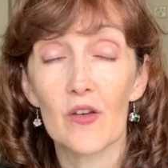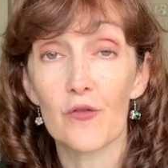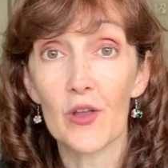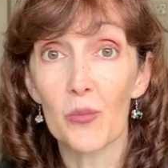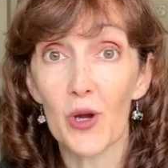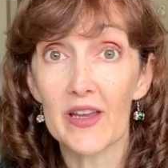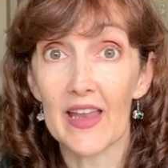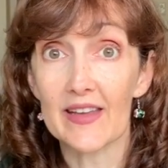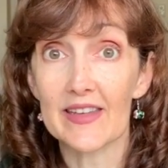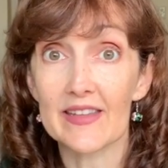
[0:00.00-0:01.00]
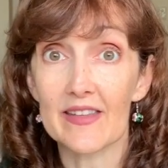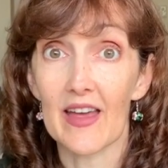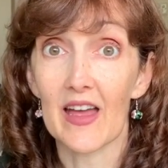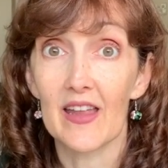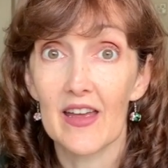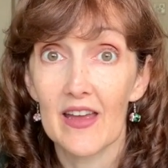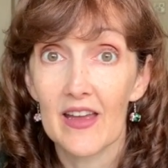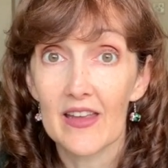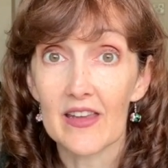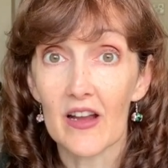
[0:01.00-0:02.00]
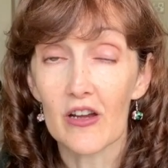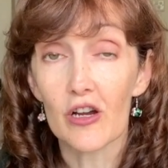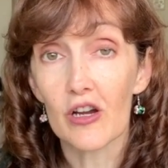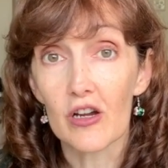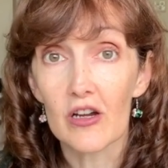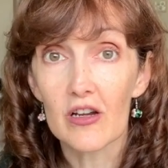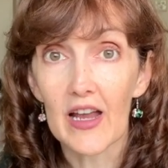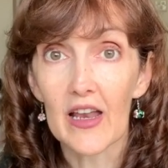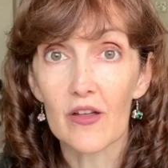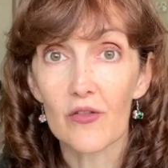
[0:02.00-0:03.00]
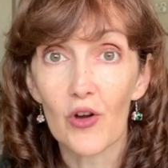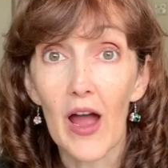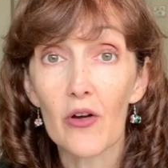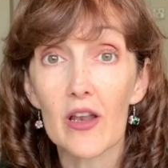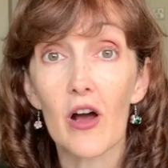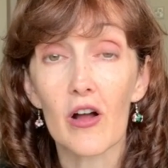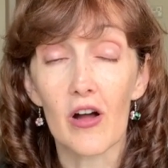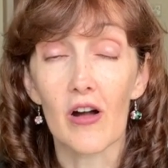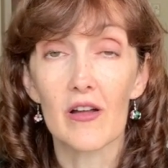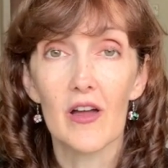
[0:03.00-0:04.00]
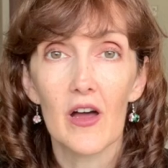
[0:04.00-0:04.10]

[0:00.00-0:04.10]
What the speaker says: feel more connected to that younger kind of crowd in Hong Kong.